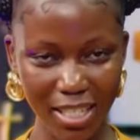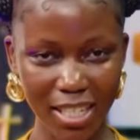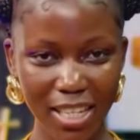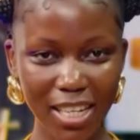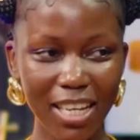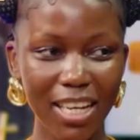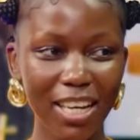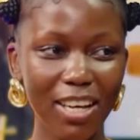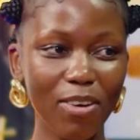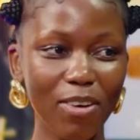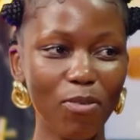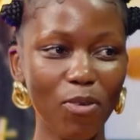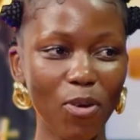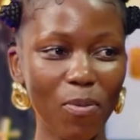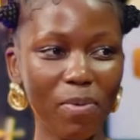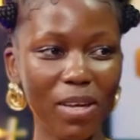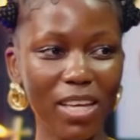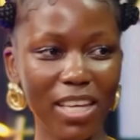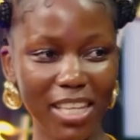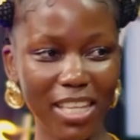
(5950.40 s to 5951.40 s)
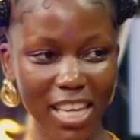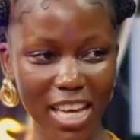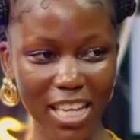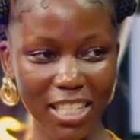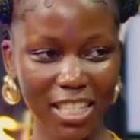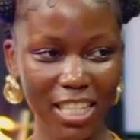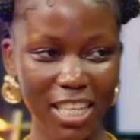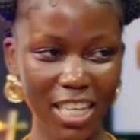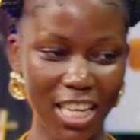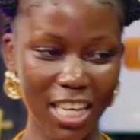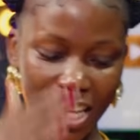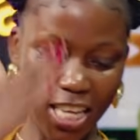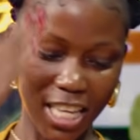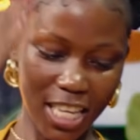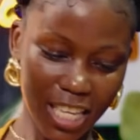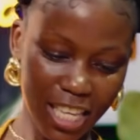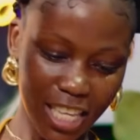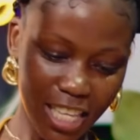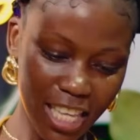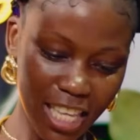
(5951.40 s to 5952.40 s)
Oh, statement. Oh, the press
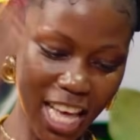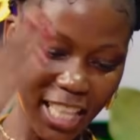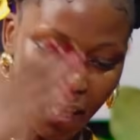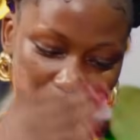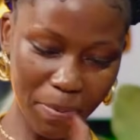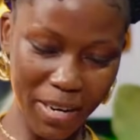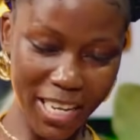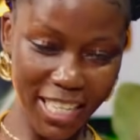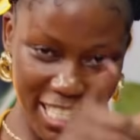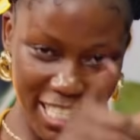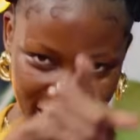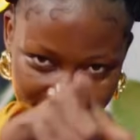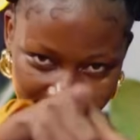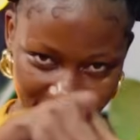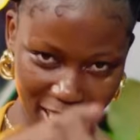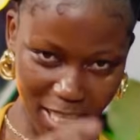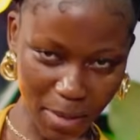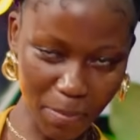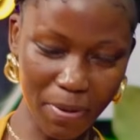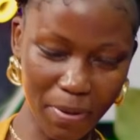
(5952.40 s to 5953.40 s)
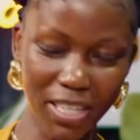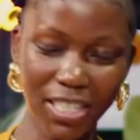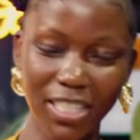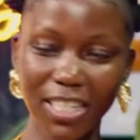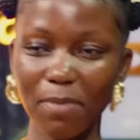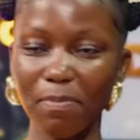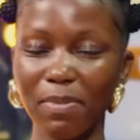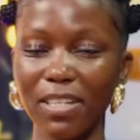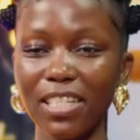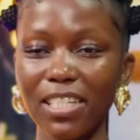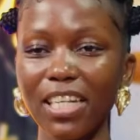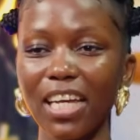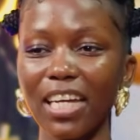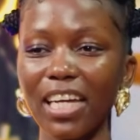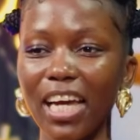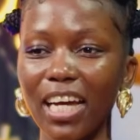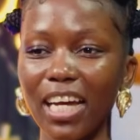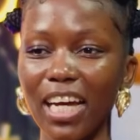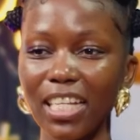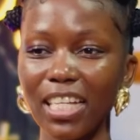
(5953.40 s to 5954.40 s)
statement. Yeah, the press statement.
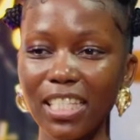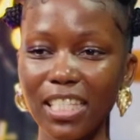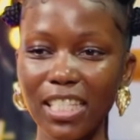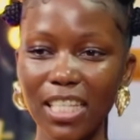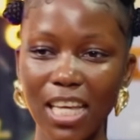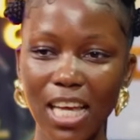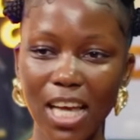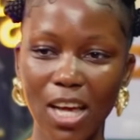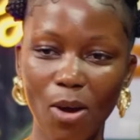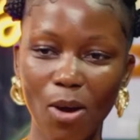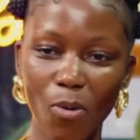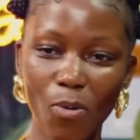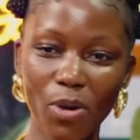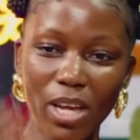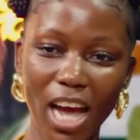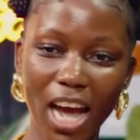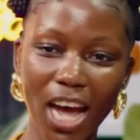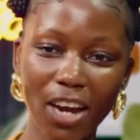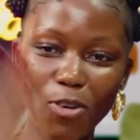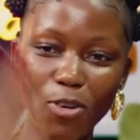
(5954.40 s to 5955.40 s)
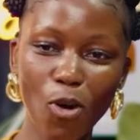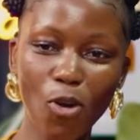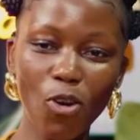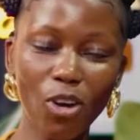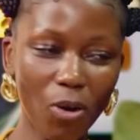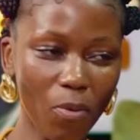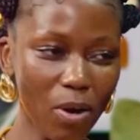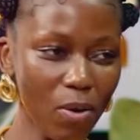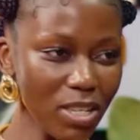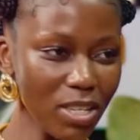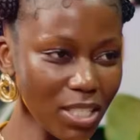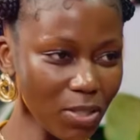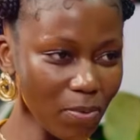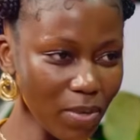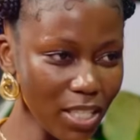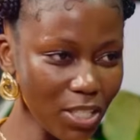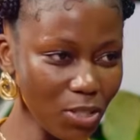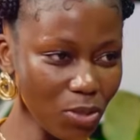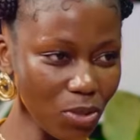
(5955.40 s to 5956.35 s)
We are no longer. What was the word